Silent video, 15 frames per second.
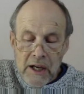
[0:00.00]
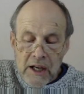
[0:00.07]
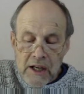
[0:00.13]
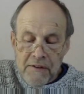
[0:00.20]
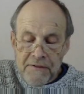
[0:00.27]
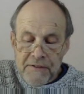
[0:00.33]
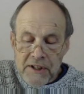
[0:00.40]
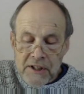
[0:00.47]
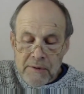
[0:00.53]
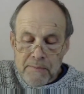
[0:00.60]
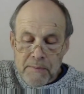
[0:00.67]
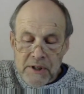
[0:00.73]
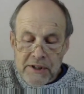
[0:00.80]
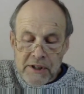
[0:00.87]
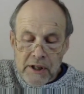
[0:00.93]
If this
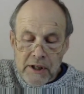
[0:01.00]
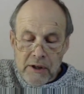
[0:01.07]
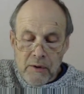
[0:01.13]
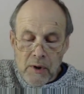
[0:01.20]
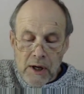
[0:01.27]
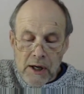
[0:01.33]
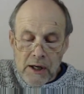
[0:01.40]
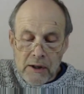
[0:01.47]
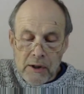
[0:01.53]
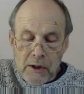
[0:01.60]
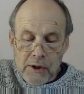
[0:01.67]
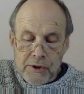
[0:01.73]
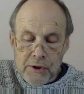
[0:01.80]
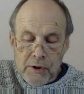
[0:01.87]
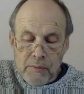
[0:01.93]
be so, our
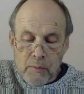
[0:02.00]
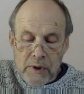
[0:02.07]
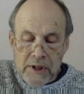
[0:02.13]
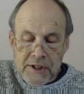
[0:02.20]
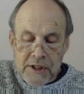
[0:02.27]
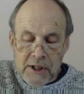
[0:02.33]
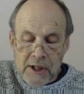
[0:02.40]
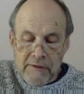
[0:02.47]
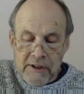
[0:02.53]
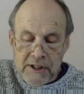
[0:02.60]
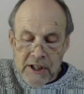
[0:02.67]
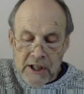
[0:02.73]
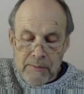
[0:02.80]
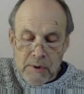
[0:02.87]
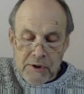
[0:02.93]
God whom we serve is
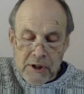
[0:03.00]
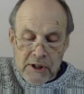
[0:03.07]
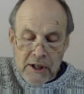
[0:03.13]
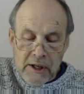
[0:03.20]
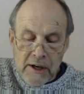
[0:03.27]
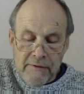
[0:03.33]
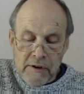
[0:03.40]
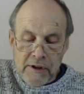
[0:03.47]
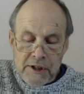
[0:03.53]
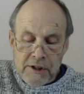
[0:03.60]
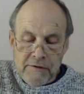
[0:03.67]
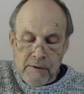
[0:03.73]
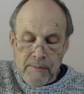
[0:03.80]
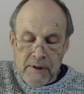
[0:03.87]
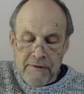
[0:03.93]
able to deliver us
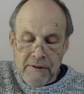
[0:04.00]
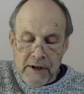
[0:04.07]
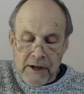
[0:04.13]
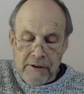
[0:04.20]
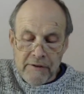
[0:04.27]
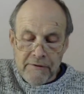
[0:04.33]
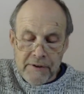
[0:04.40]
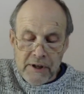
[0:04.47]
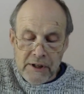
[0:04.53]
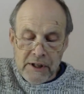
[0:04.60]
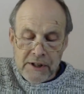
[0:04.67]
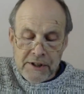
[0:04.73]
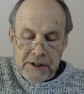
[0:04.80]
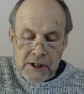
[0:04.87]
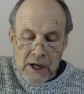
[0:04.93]
from the fiery
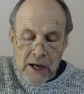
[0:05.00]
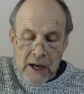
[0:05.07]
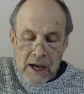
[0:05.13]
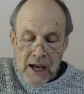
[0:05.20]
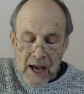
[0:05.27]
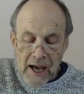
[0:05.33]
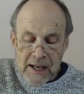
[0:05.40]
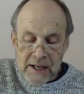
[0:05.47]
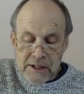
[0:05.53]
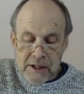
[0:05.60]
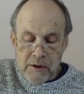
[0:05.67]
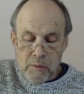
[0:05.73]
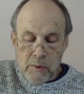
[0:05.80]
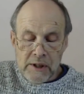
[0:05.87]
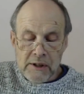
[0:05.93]
furnace, and he
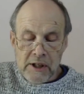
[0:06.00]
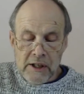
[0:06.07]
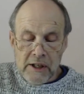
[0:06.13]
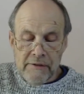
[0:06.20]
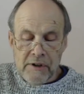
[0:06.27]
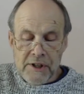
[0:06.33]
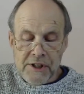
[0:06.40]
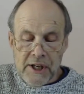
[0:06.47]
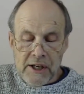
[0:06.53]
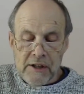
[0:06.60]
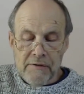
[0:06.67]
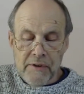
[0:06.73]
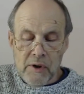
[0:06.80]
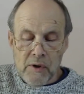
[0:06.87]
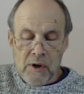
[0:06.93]
will deliver us out
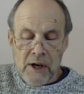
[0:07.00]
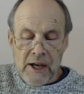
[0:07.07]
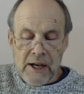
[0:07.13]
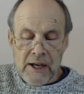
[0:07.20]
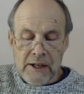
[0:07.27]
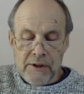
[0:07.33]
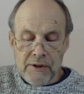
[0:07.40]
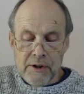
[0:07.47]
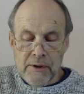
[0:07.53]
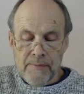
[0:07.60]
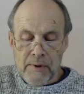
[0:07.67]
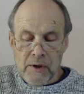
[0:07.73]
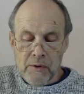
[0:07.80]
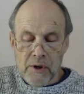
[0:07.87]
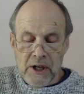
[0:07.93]
of your hand,
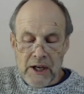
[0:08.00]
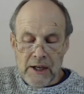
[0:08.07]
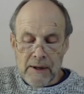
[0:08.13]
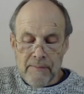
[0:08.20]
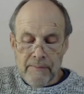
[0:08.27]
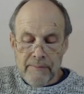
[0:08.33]
O king.